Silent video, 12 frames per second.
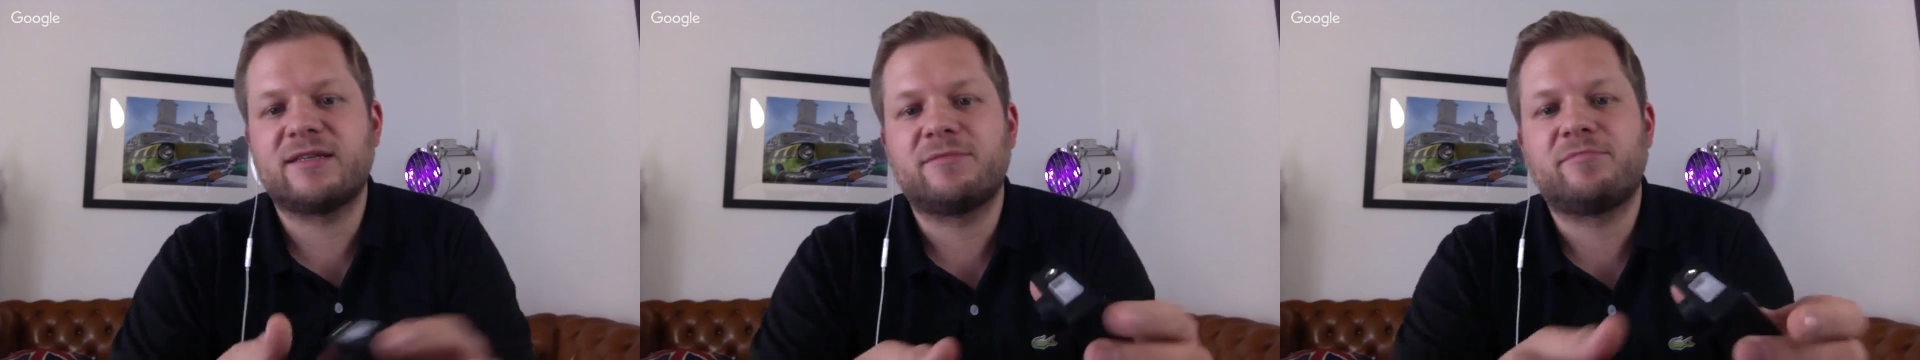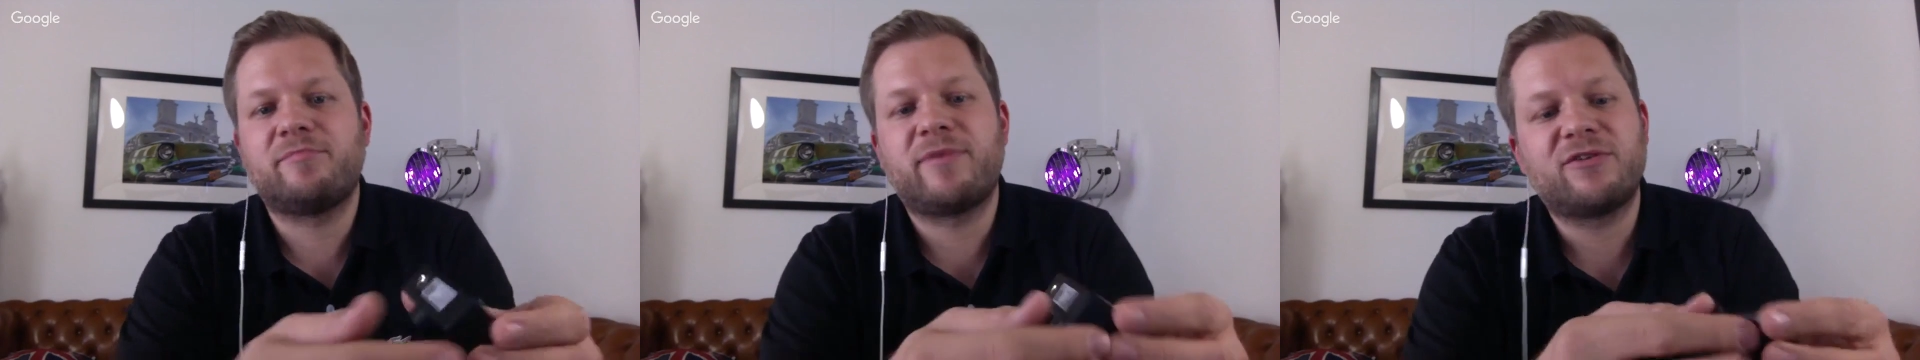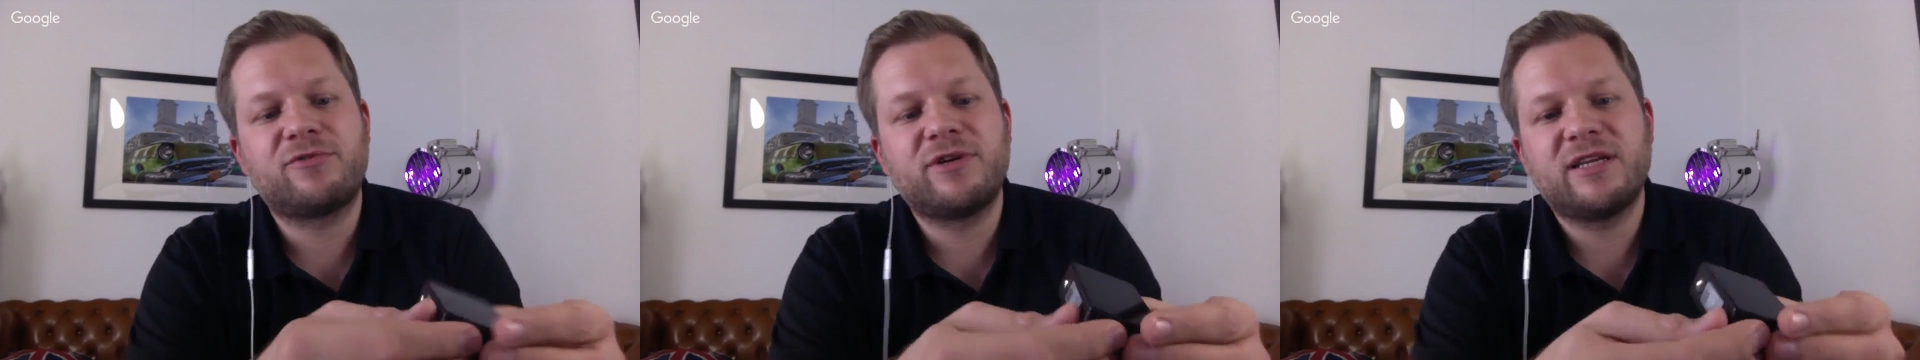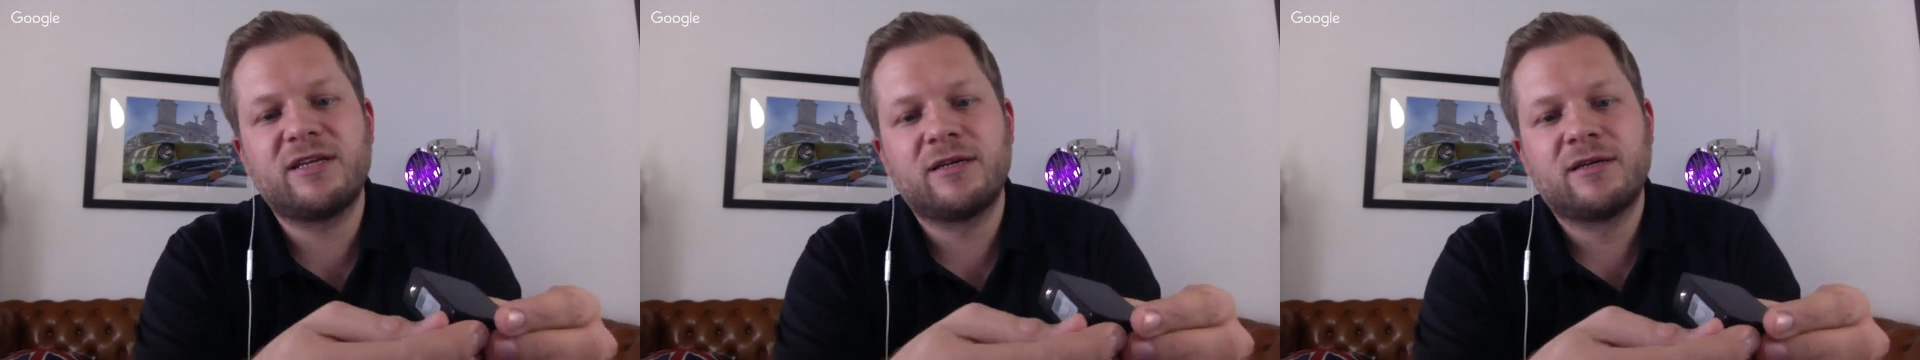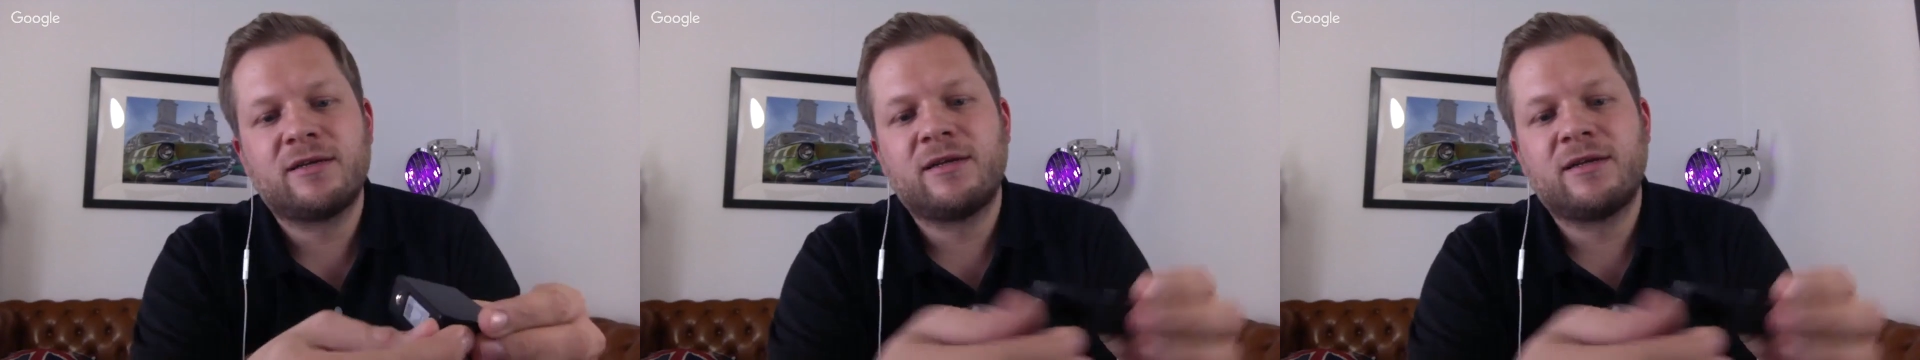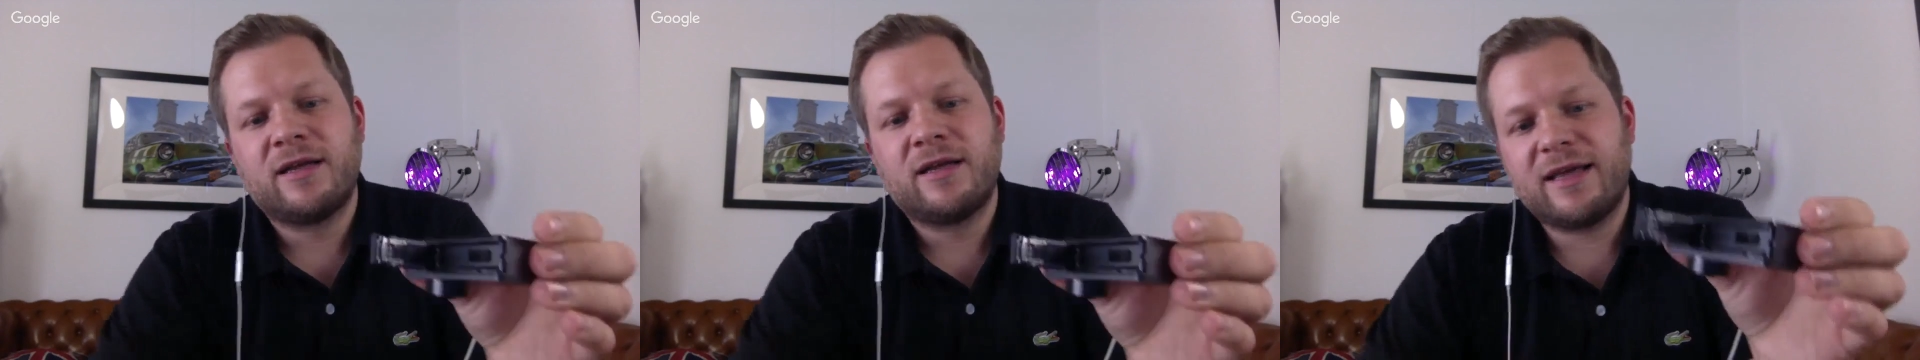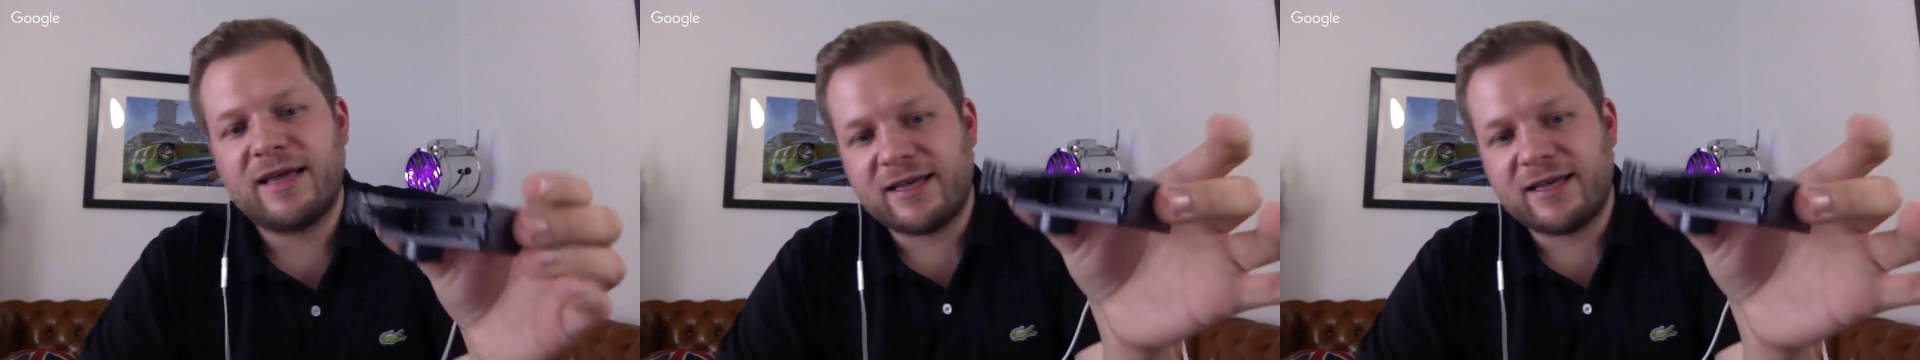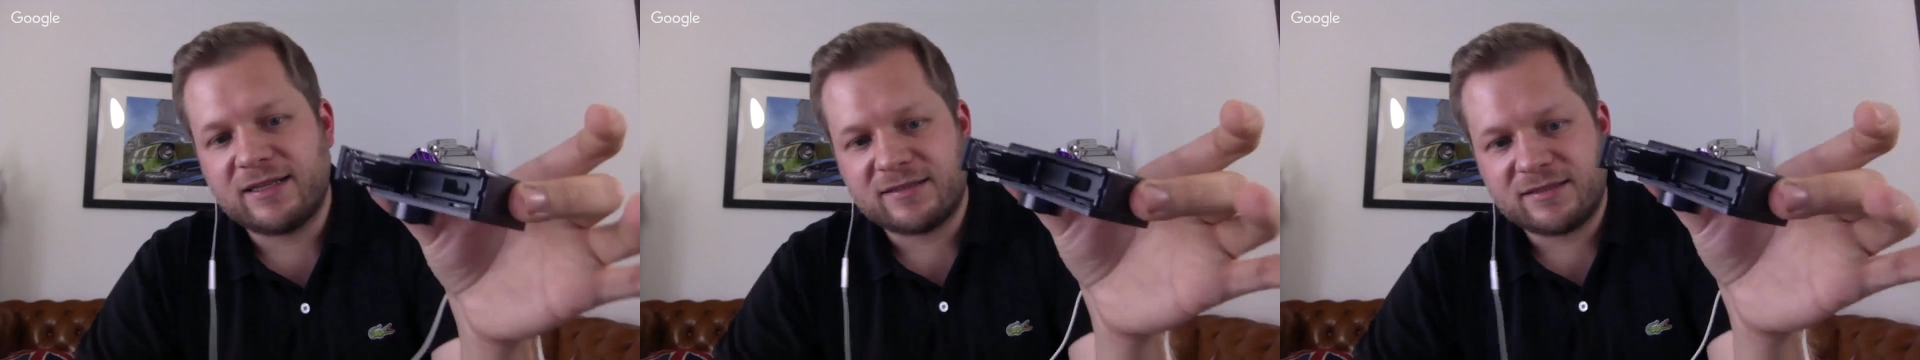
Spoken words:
battery and